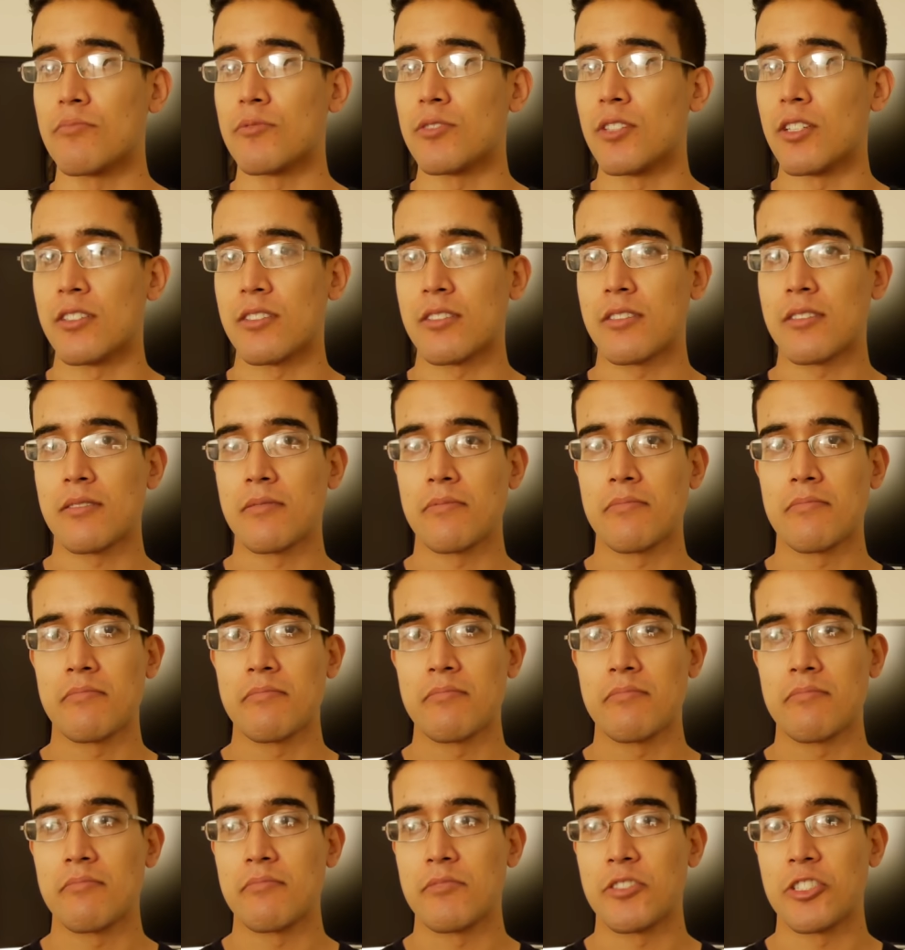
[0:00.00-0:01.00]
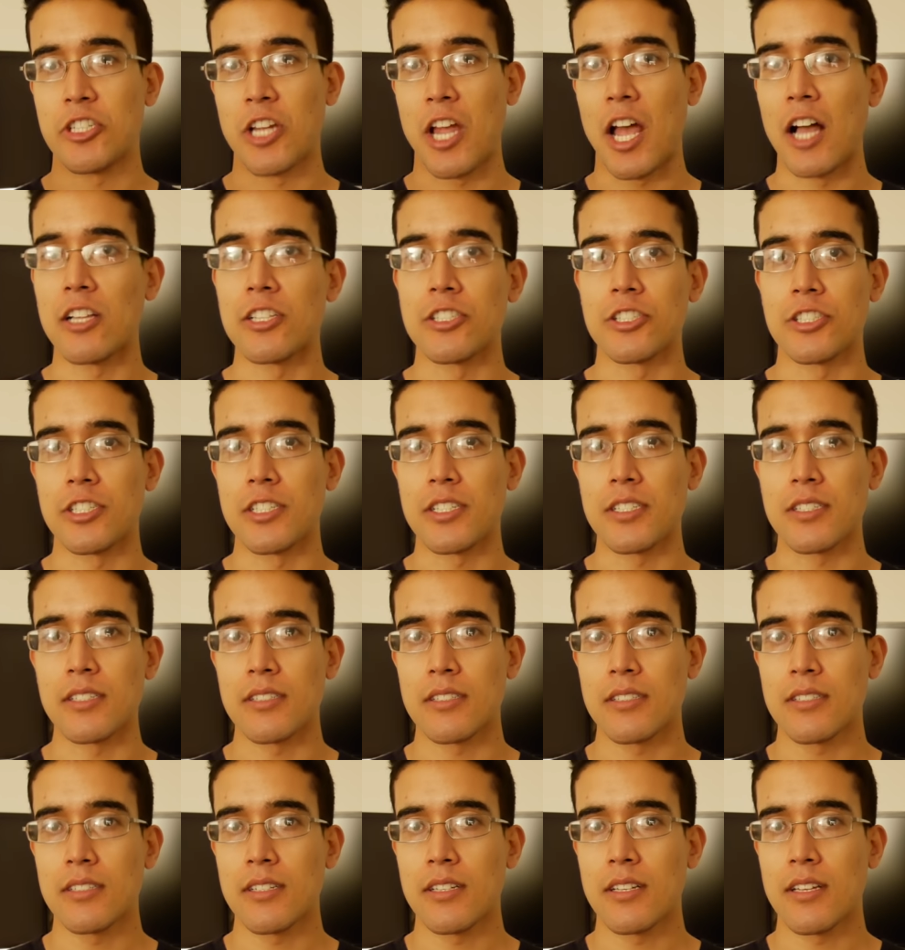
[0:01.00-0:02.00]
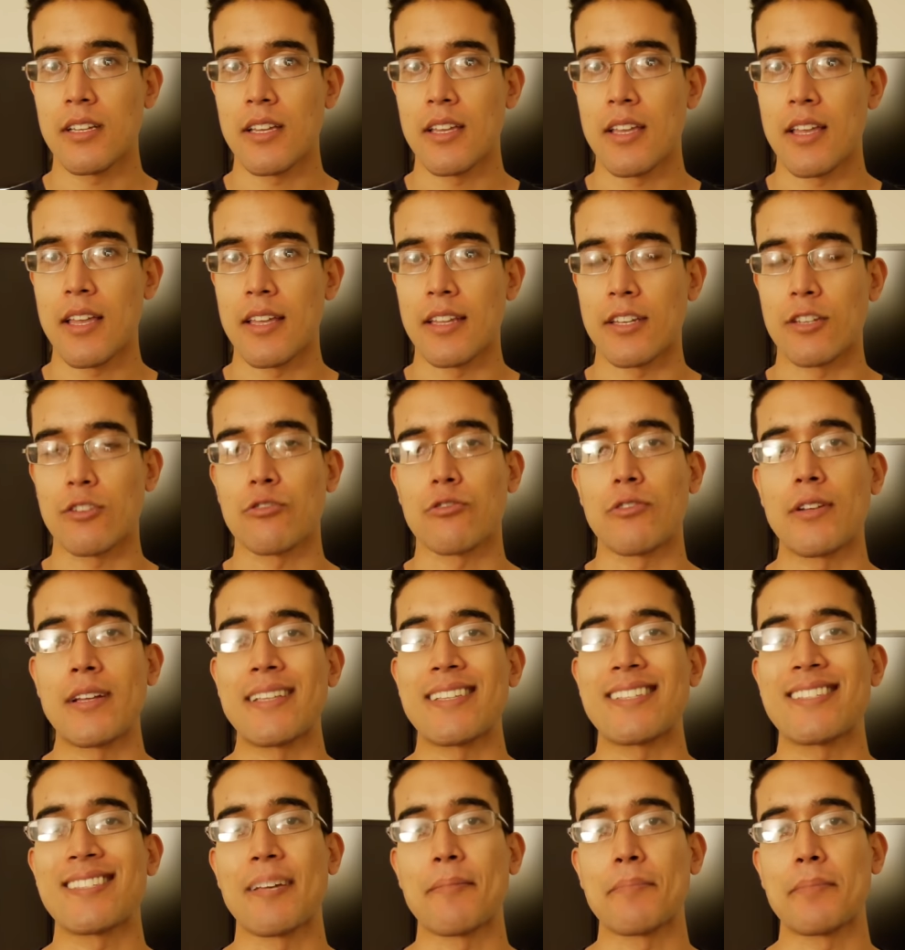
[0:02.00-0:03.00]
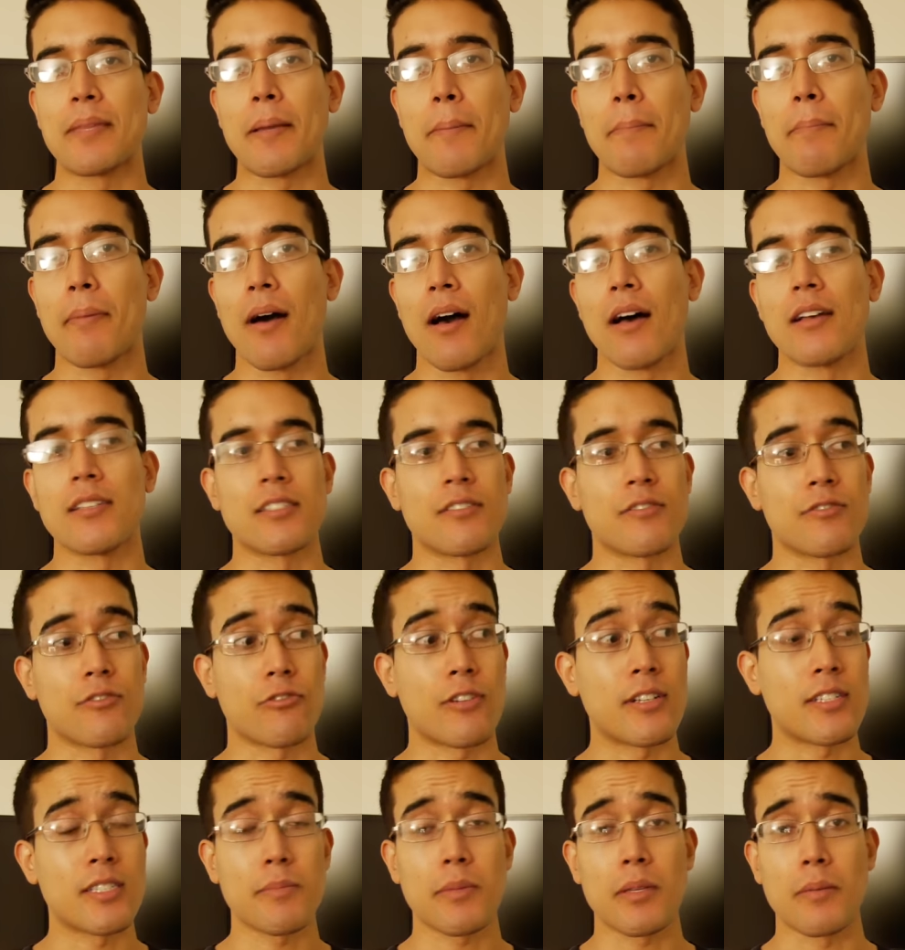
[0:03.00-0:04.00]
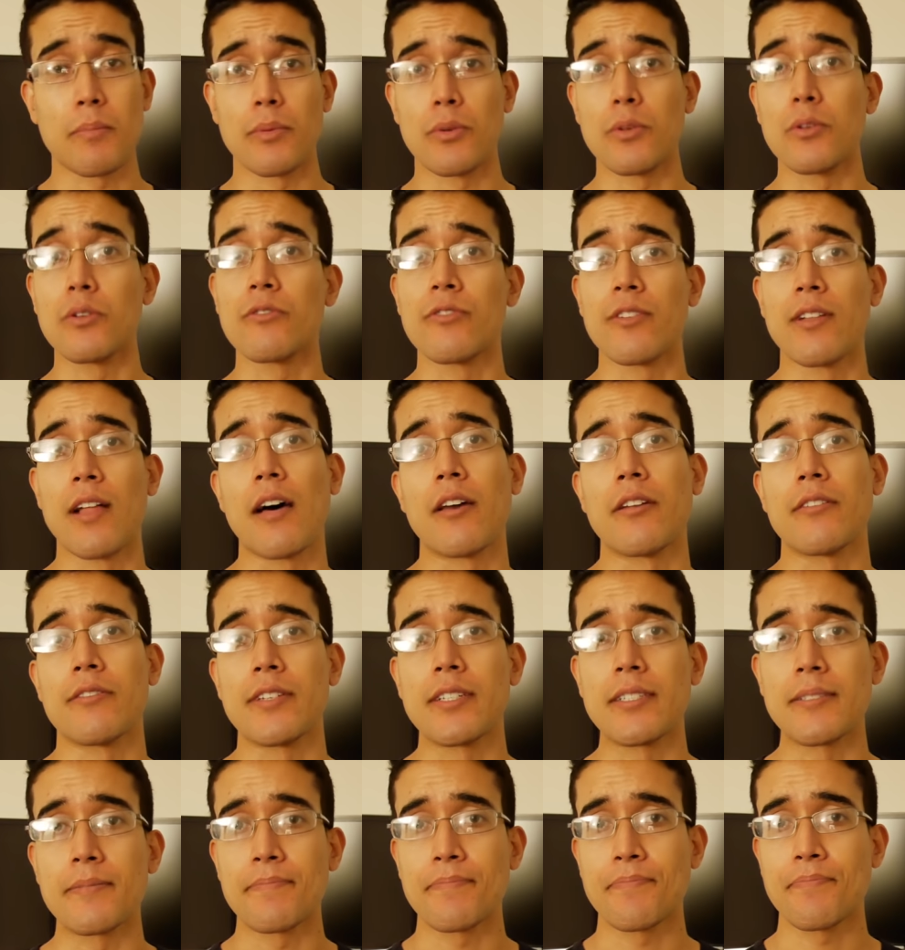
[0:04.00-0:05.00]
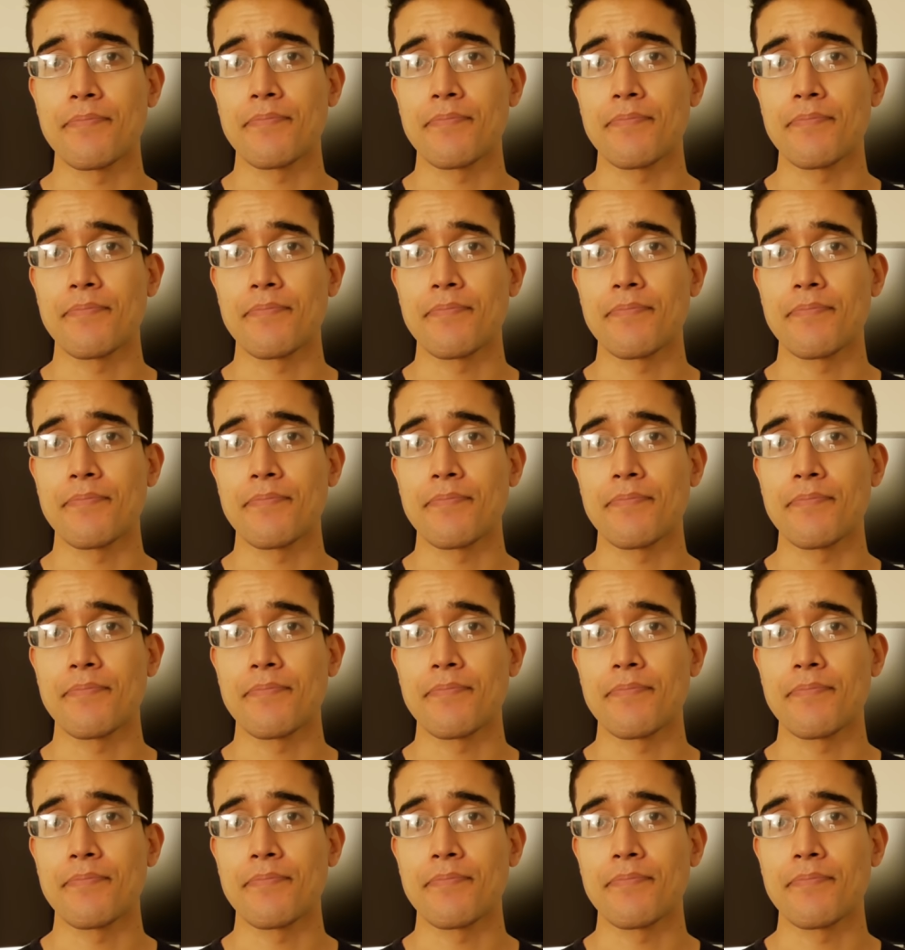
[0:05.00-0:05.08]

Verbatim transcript: just challenging, and create something positive, create something beautiful out of it.